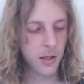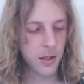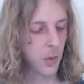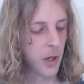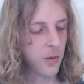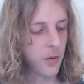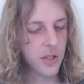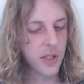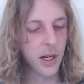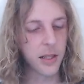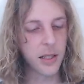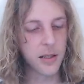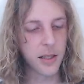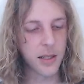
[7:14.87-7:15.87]
So when I first got
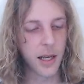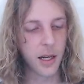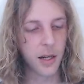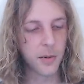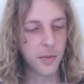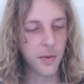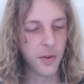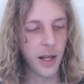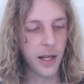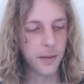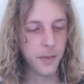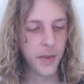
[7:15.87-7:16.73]
these, I skated them flat,